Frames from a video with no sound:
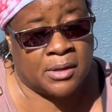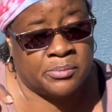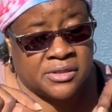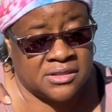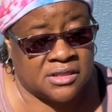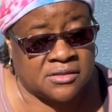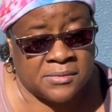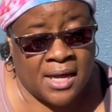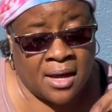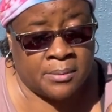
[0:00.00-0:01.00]
book tells me
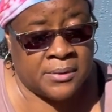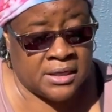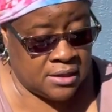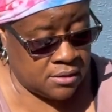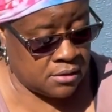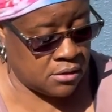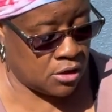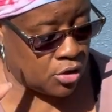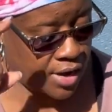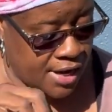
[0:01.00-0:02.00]
how many.
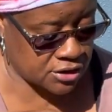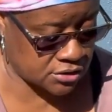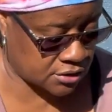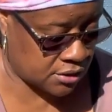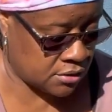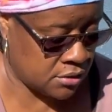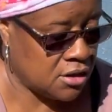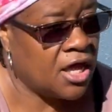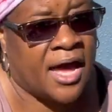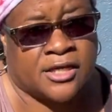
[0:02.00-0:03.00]
Oh, actually
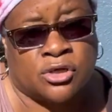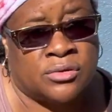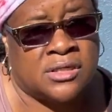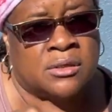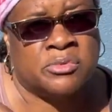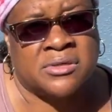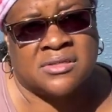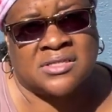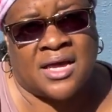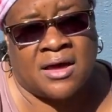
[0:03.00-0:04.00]
I don't need the book
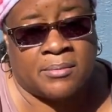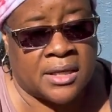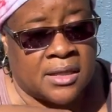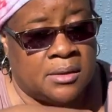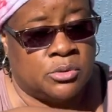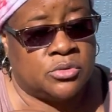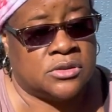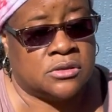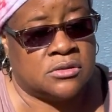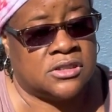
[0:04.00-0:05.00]
because I have my labels,
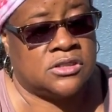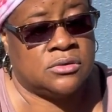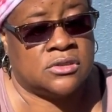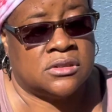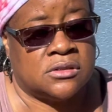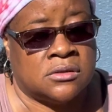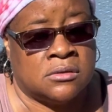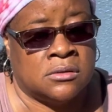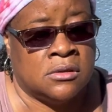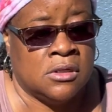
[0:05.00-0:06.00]
so let's do this.
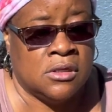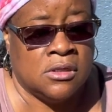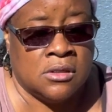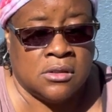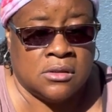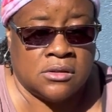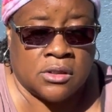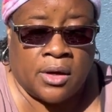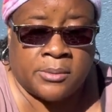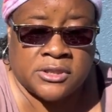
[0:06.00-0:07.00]

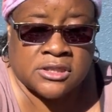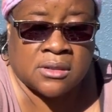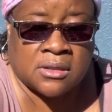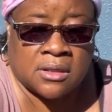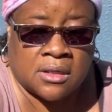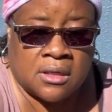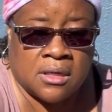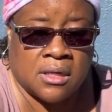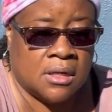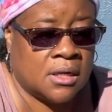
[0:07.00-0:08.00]
So I'm just gonna
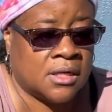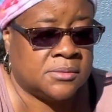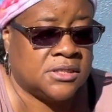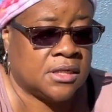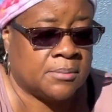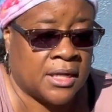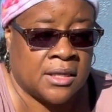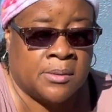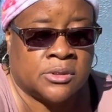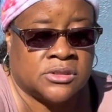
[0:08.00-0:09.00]
stick my
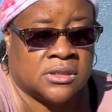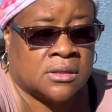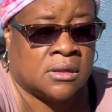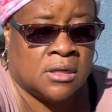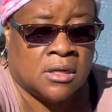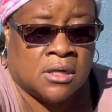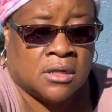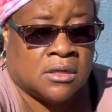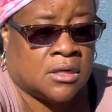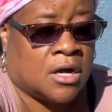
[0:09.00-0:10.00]
labels in.
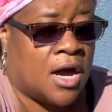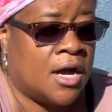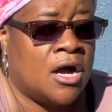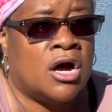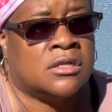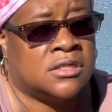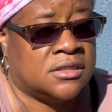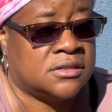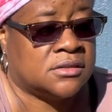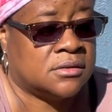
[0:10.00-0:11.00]
Y'all, I call
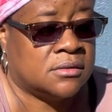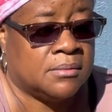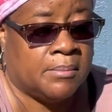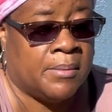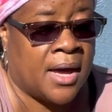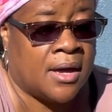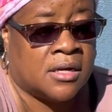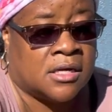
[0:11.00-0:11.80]
this my